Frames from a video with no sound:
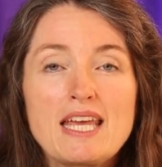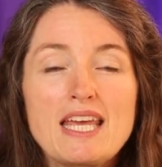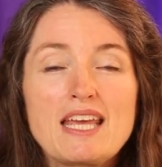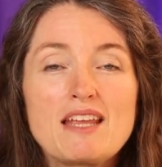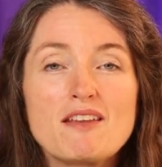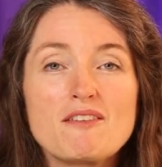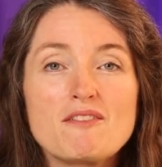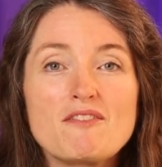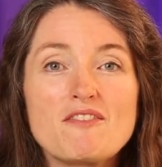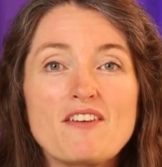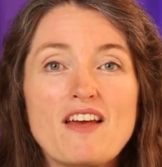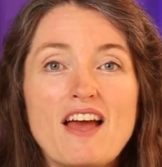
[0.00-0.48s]

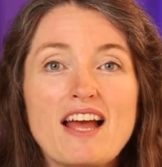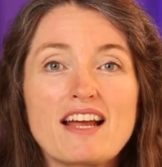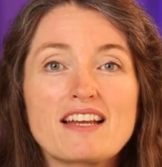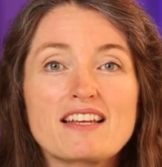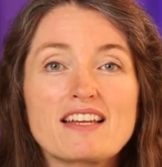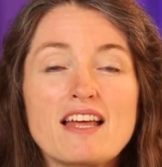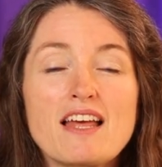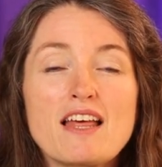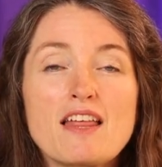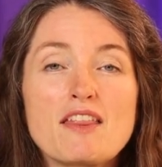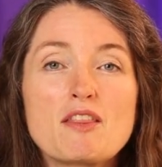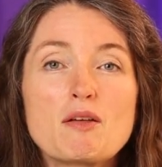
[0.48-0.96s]
In
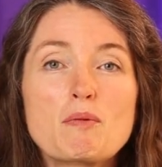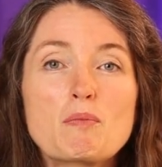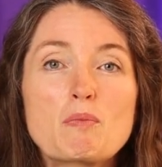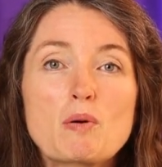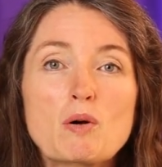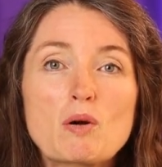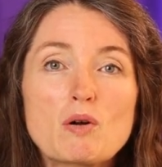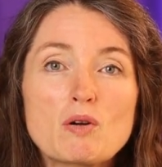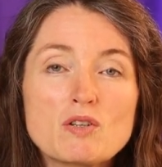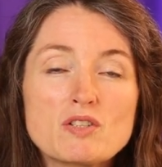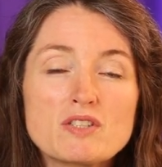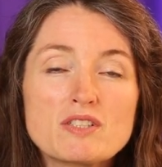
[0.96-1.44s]
fact, the
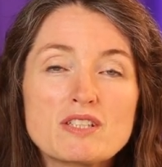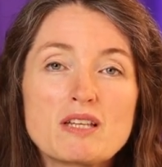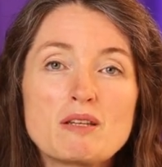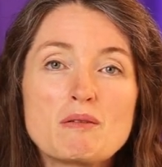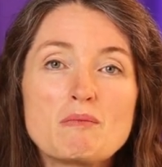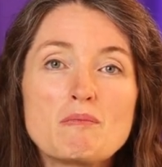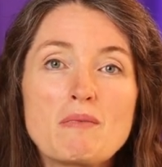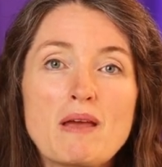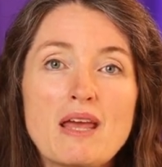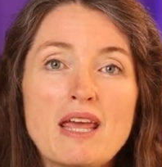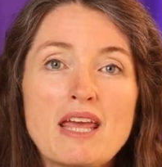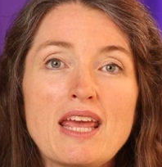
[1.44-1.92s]

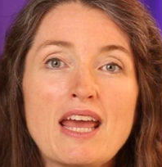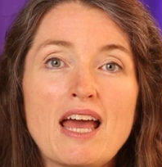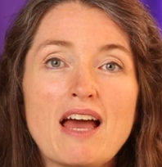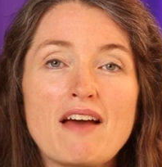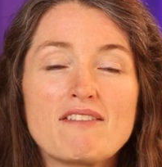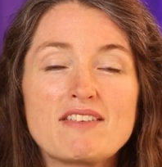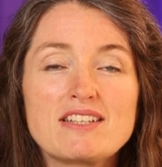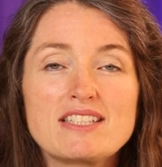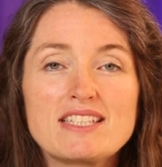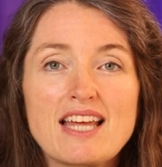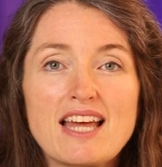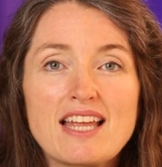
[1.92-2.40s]
person may
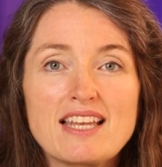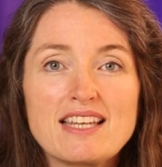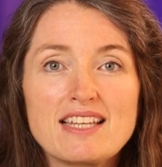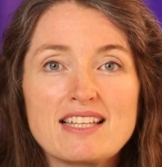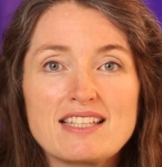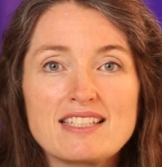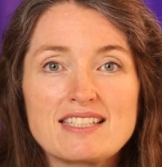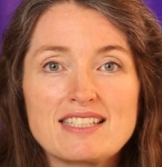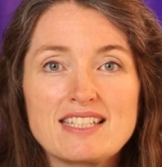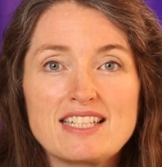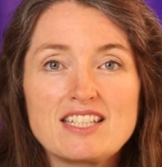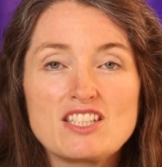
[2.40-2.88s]
have a
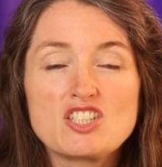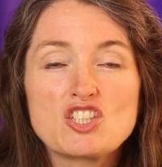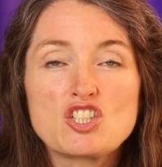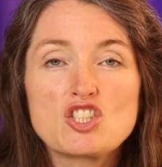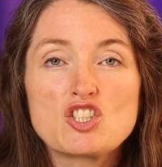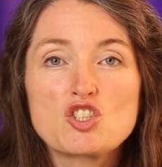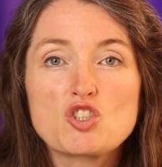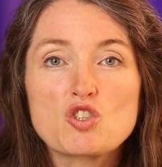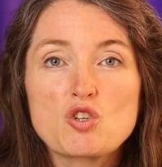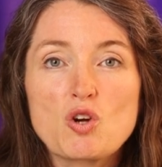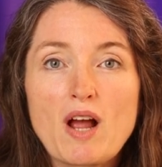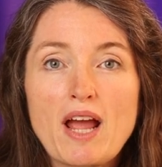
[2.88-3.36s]
tendency
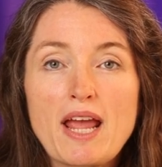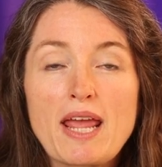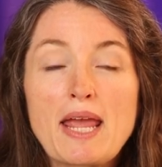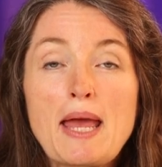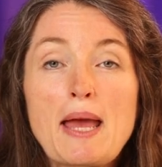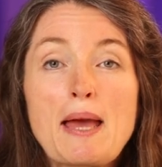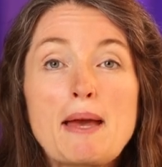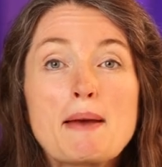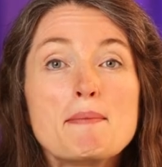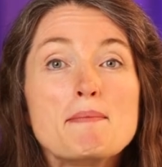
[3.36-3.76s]
to try